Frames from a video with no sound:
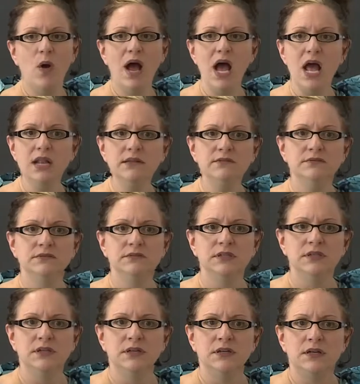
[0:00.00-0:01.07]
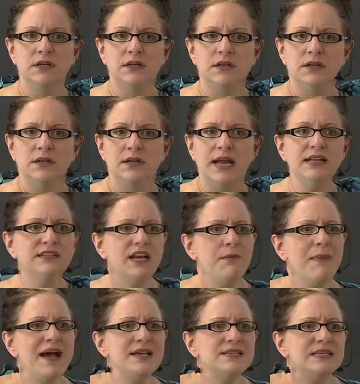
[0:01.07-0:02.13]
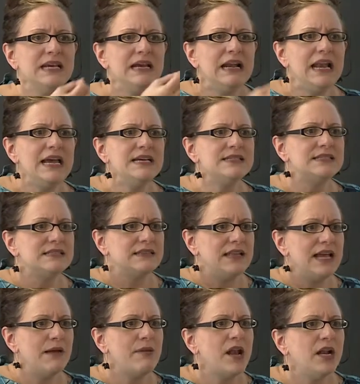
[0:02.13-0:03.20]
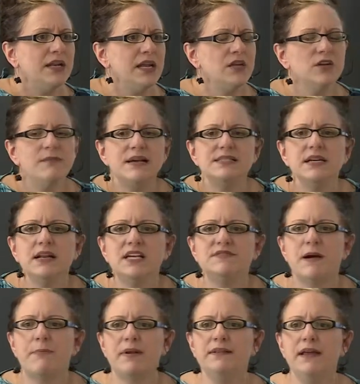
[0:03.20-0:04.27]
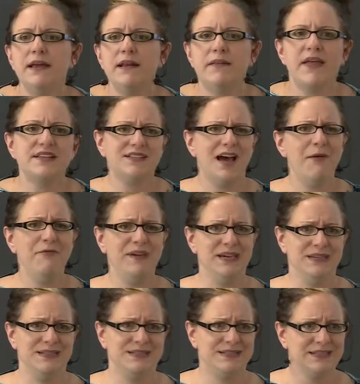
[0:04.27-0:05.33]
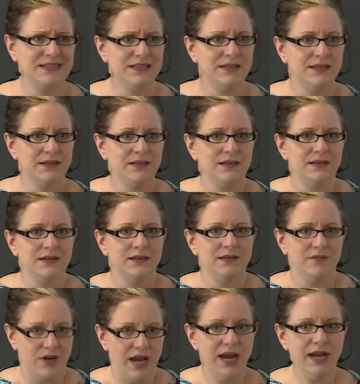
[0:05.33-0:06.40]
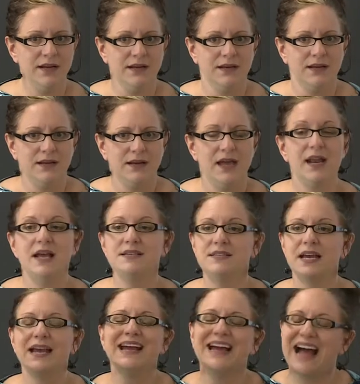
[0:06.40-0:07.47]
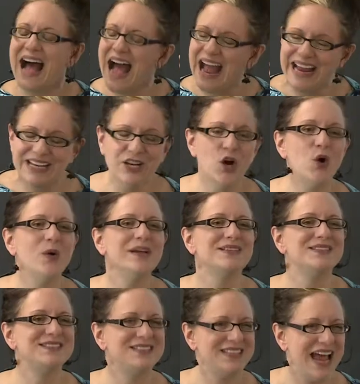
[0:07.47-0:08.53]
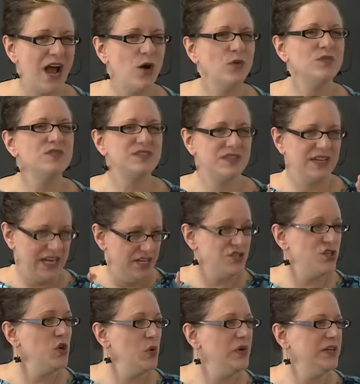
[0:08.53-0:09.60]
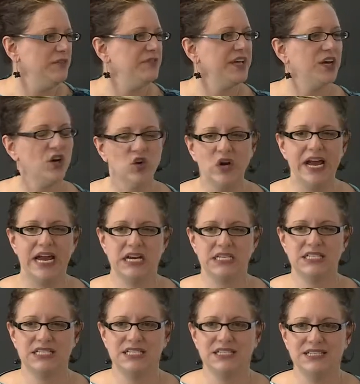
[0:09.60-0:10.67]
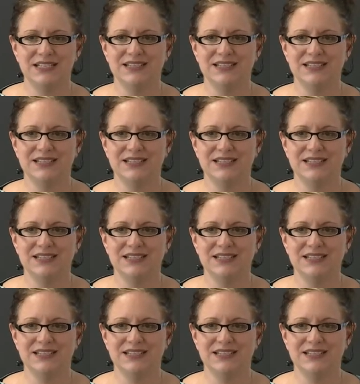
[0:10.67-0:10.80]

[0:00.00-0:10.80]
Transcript: one. Entre más inglés le hablan al niño, más inglés va a aprender. That's obvious. Right? And I say, I know it sounds intuitively correct,